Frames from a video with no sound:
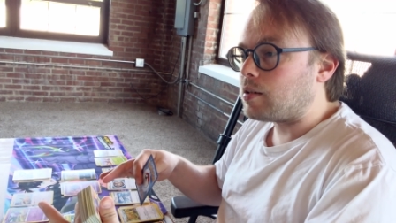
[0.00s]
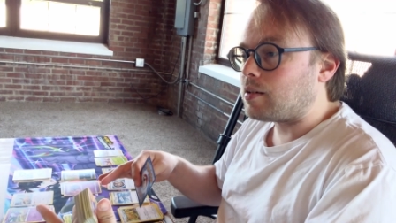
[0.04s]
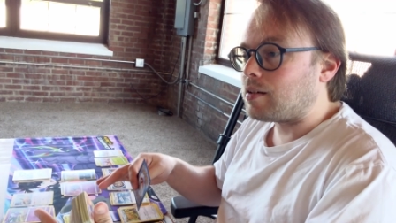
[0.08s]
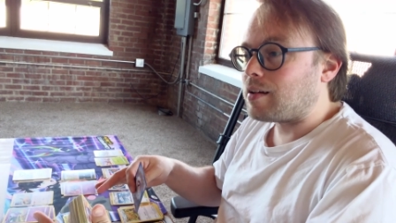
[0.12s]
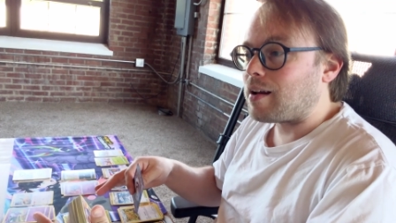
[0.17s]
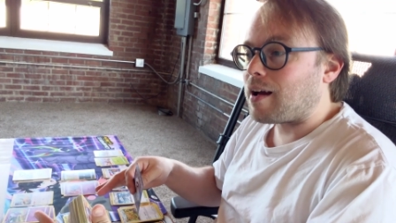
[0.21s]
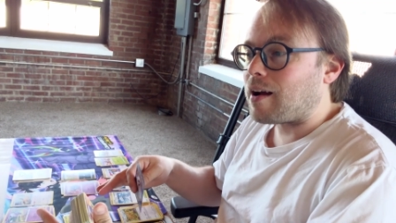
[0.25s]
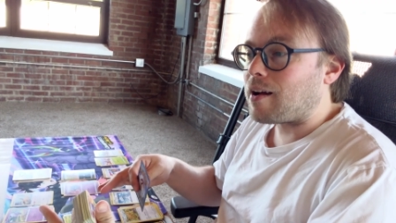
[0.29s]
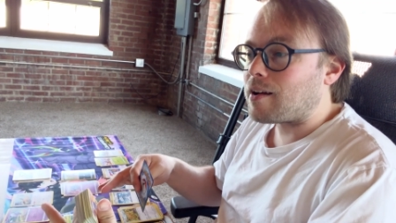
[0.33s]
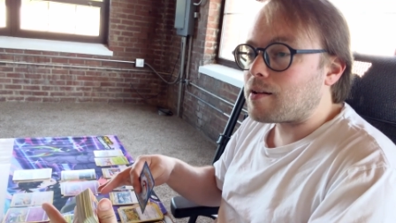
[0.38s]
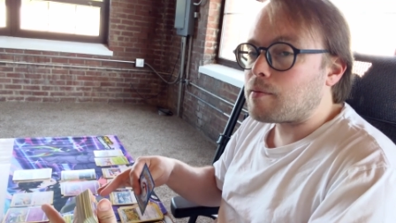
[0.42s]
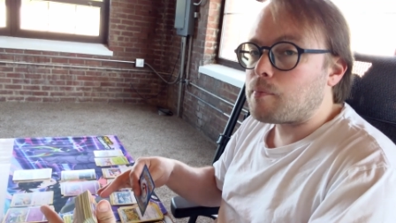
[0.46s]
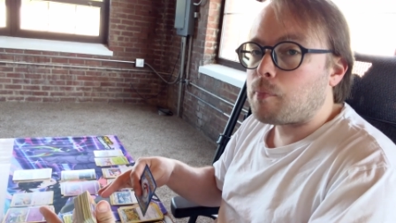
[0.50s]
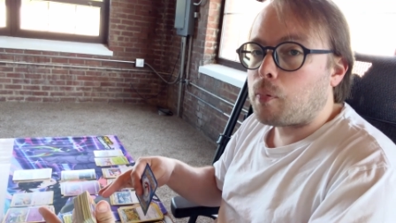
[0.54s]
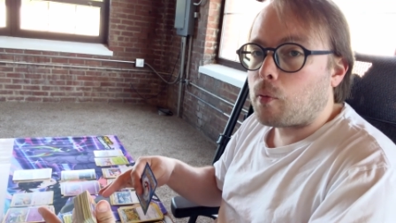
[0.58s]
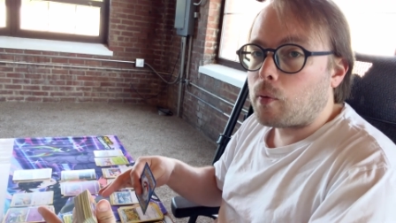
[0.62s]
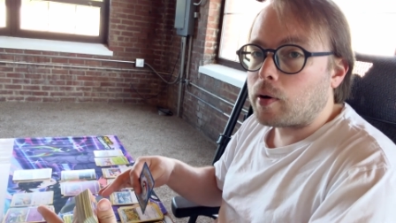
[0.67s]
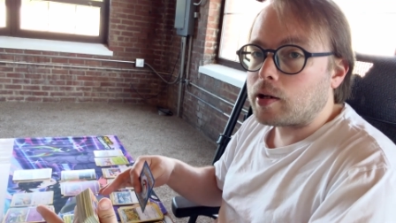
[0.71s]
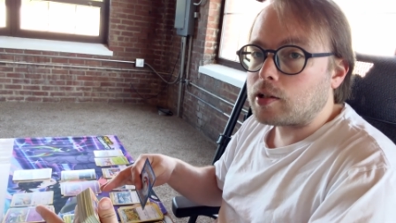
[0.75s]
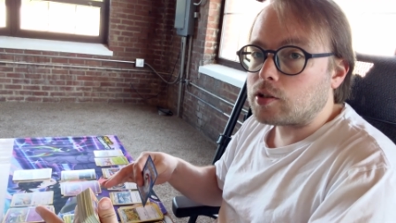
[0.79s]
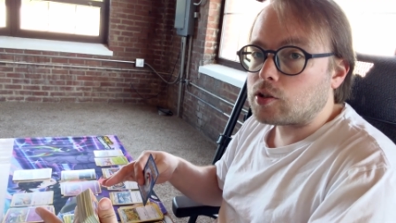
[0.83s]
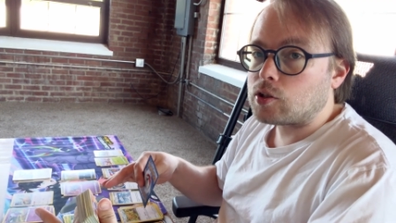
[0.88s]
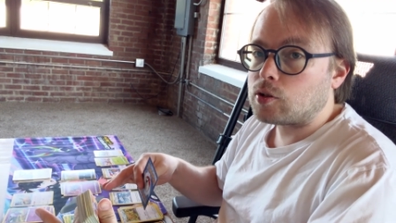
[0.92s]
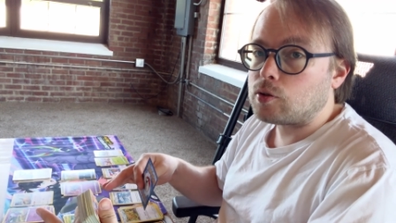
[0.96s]

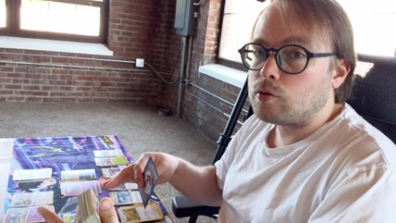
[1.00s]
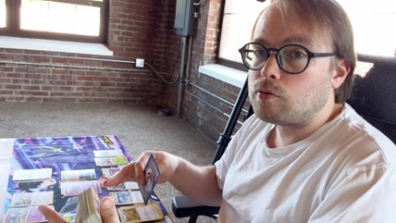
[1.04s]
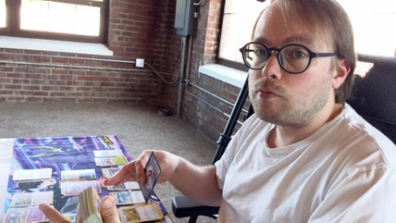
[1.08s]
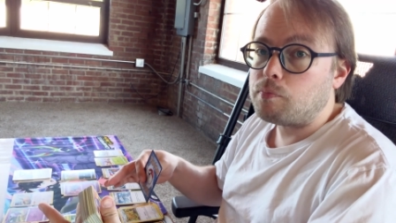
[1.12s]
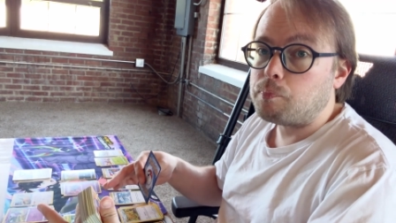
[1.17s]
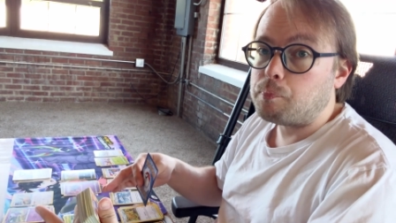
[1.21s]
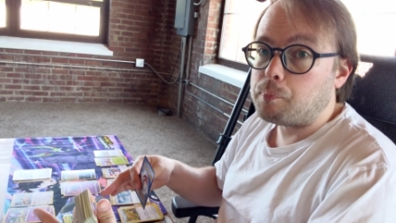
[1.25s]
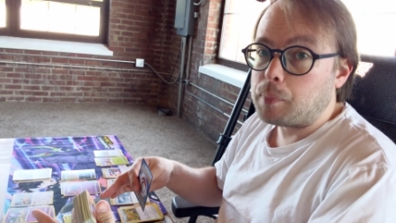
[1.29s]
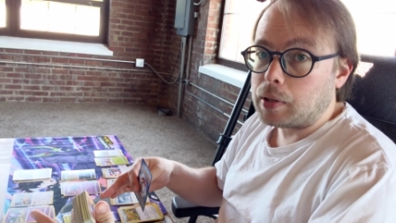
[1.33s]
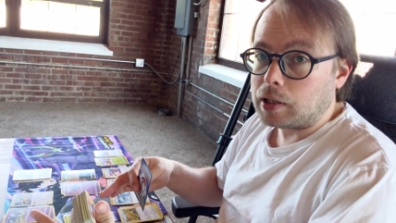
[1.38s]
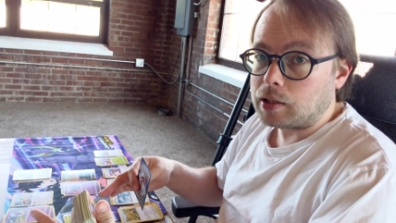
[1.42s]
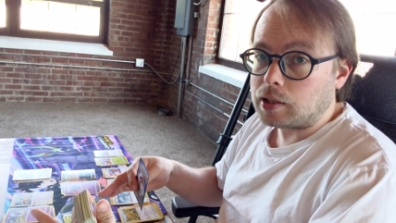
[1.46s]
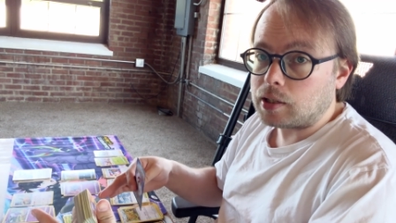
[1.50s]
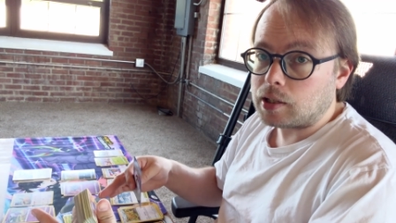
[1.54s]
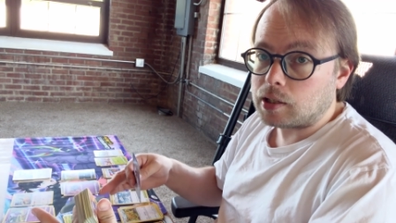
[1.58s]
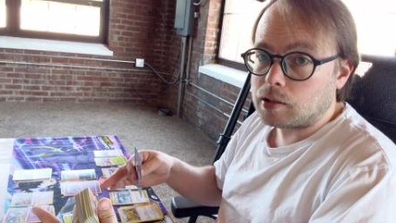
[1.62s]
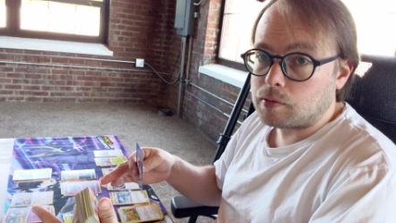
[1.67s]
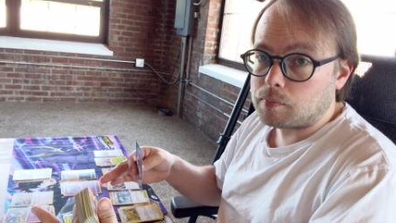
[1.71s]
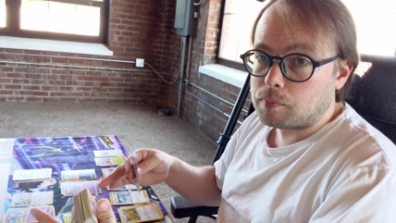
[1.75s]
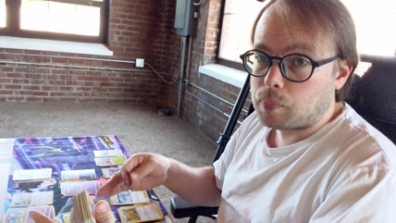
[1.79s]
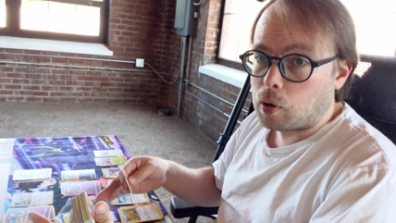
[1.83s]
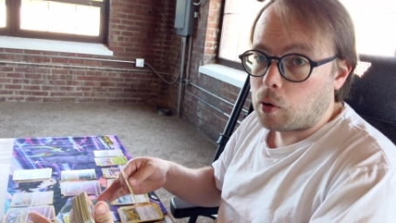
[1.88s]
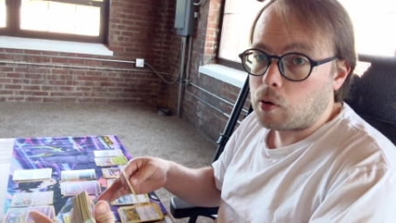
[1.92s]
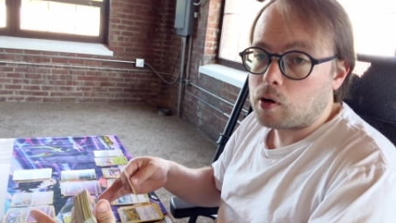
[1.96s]
9.2 billion
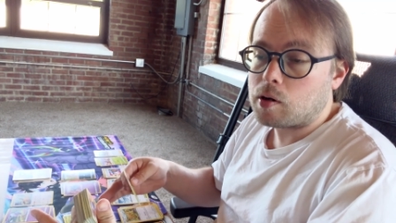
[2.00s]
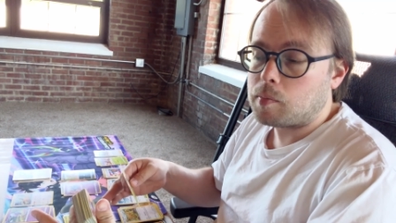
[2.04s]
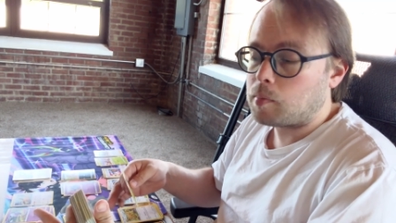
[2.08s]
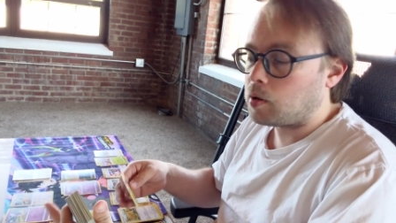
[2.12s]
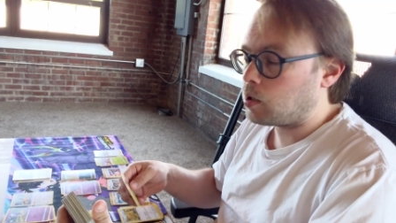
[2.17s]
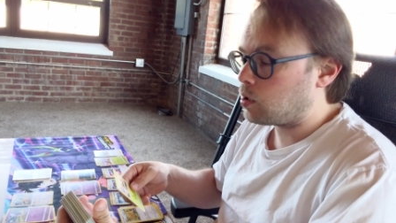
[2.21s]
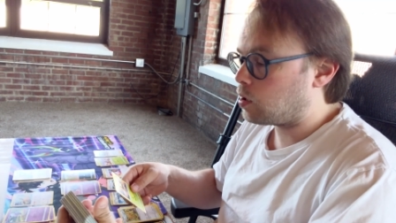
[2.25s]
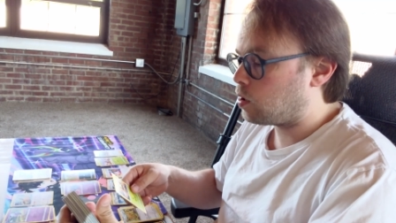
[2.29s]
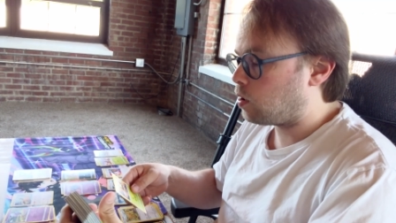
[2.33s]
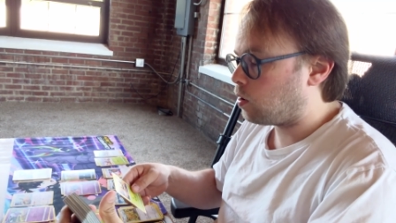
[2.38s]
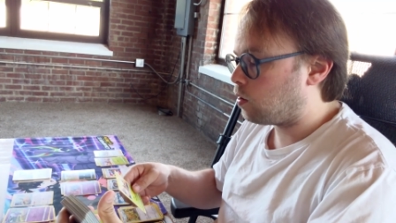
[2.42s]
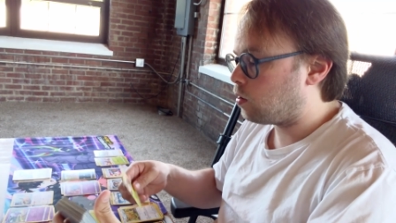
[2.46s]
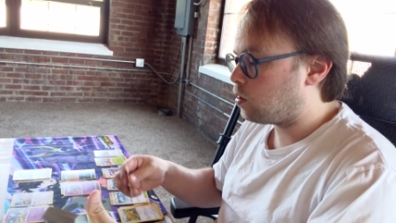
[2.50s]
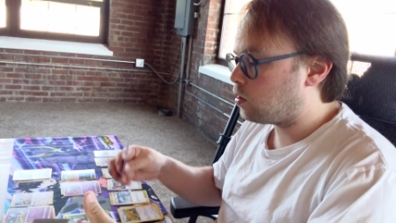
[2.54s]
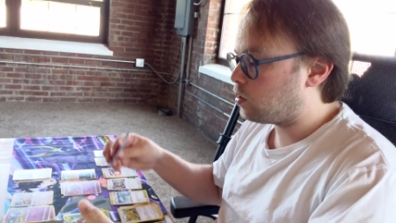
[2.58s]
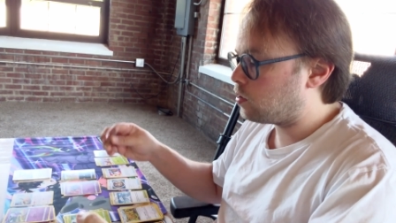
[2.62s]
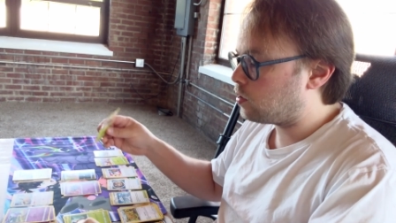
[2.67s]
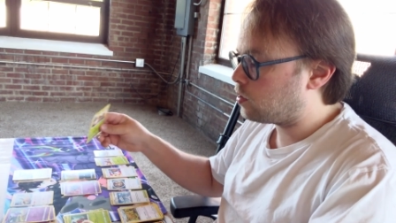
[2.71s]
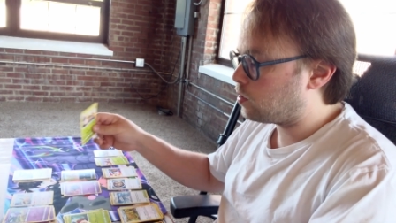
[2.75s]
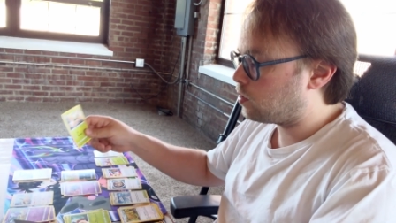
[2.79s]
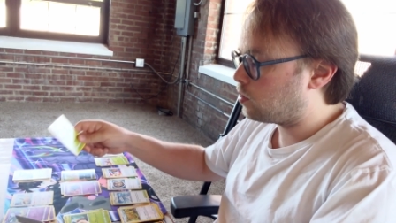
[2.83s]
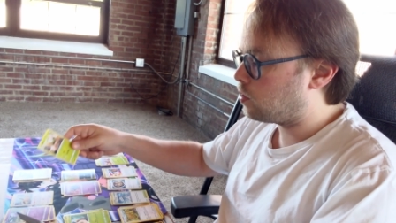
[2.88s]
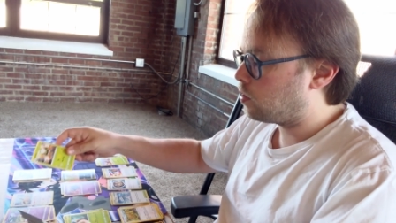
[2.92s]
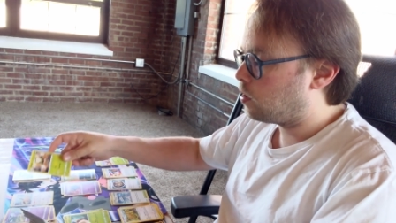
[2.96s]
Pokemon
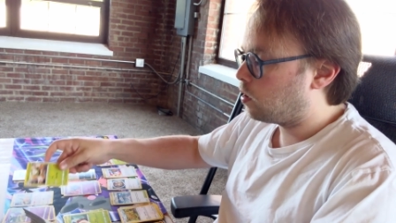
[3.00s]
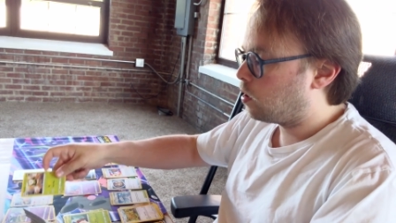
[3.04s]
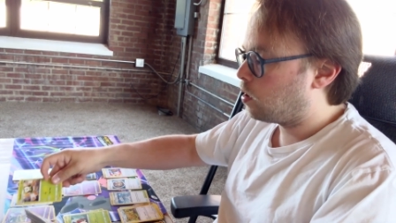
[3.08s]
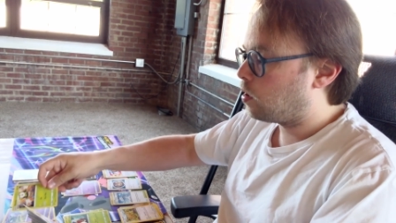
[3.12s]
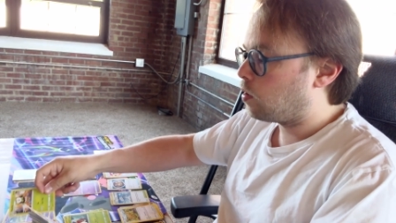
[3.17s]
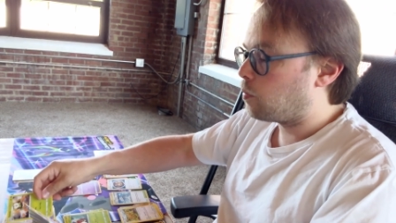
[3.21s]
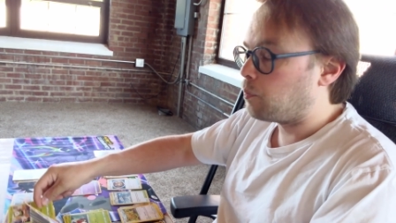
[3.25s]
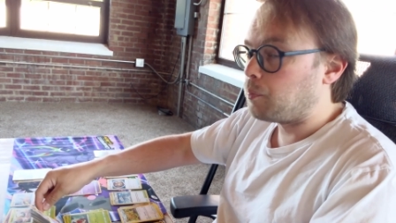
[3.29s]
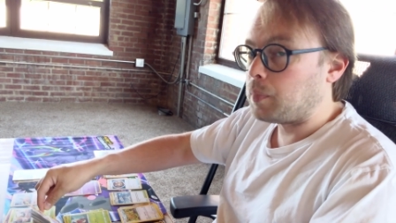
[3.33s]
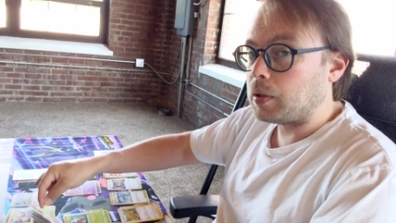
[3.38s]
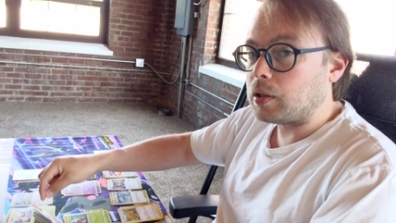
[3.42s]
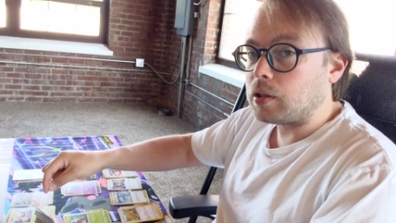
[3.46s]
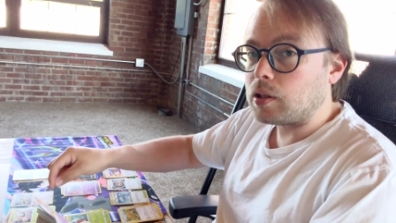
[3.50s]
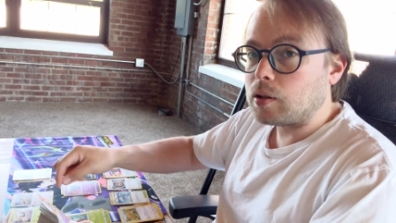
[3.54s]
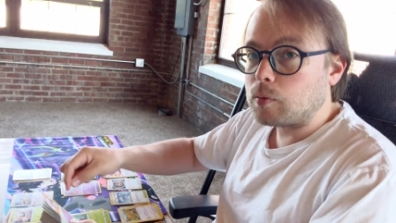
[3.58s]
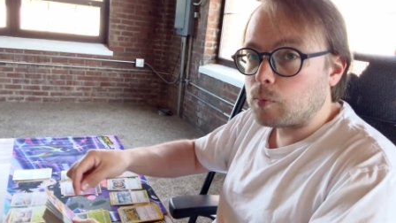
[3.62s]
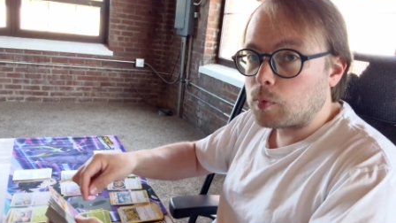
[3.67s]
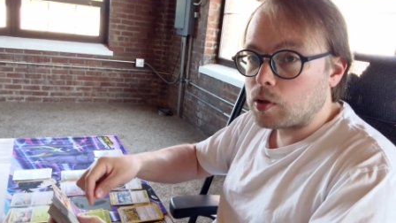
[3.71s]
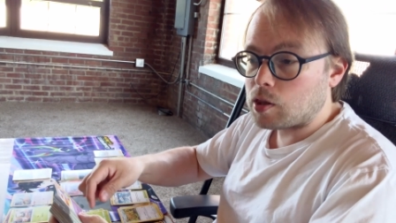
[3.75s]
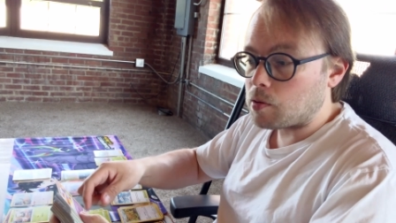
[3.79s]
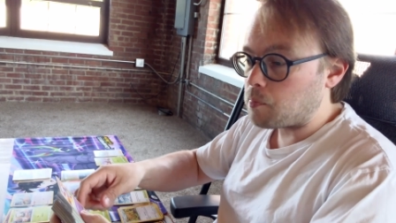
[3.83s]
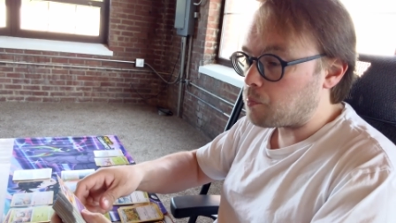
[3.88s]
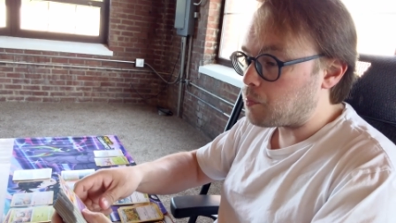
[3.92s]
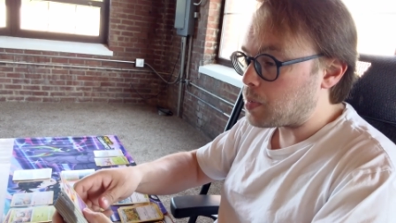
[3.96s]
cards, billion
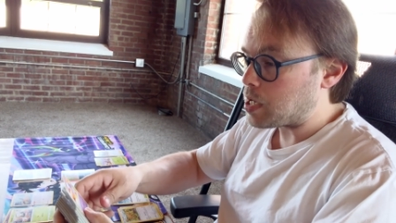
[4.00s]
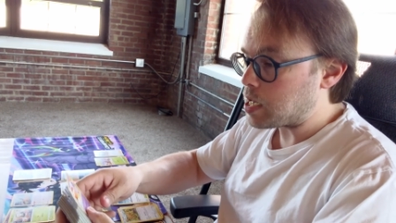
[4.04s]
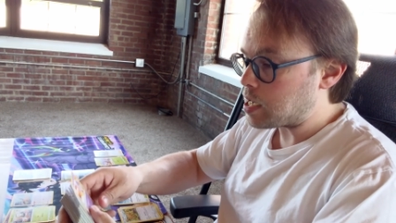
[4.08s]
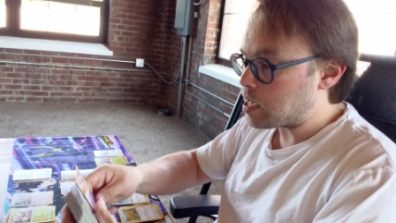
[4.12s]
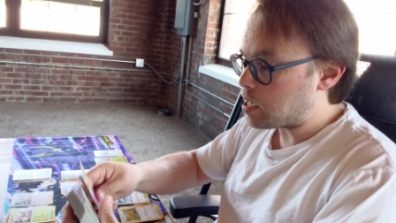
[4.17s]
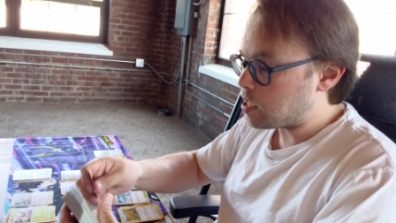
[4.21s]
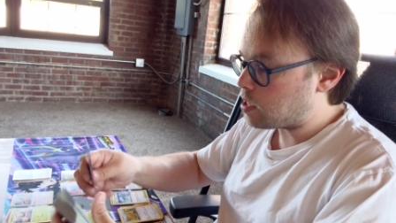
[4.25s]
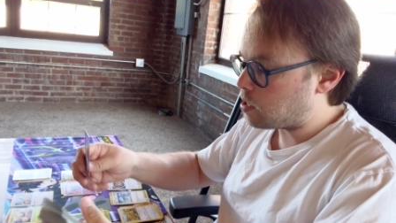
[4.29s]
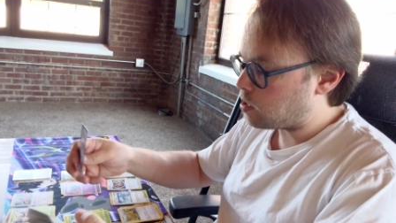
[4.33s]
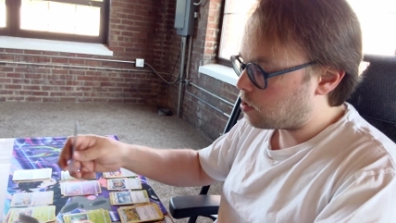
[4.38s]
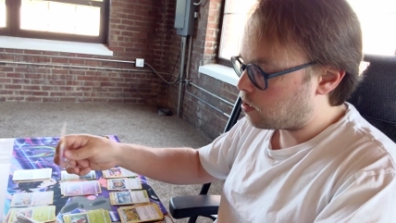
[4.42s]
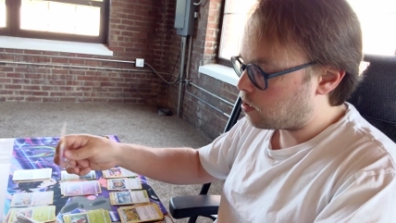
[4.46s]
with a B.